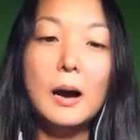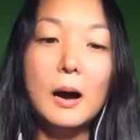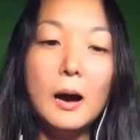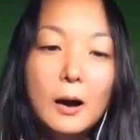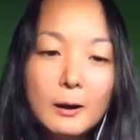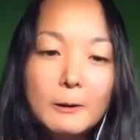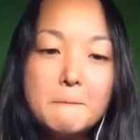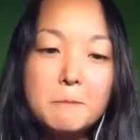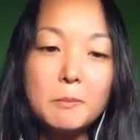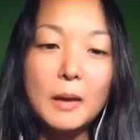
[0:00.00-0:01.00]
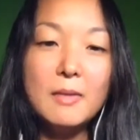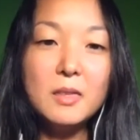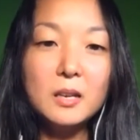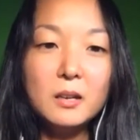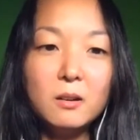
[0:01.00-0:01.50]
And
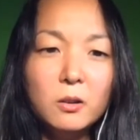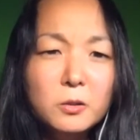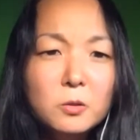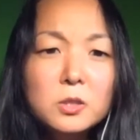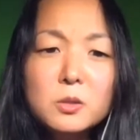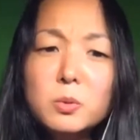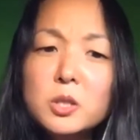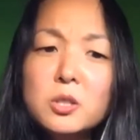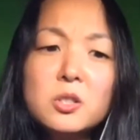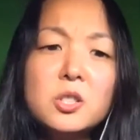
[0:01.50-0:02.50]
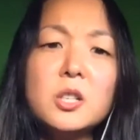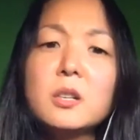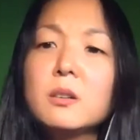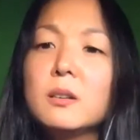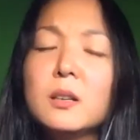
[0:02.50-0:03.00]
then I also did wish to
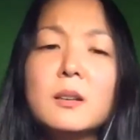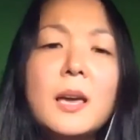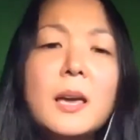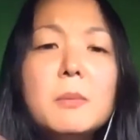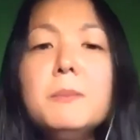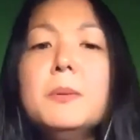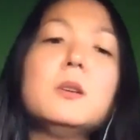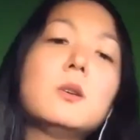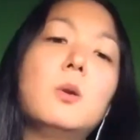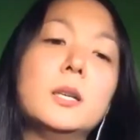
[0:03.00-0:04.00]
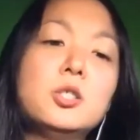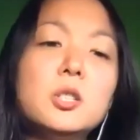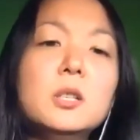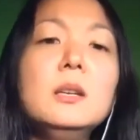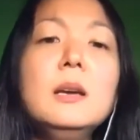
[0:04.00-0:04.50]
share, it came up in a
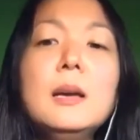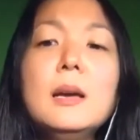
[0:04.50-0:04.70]
question,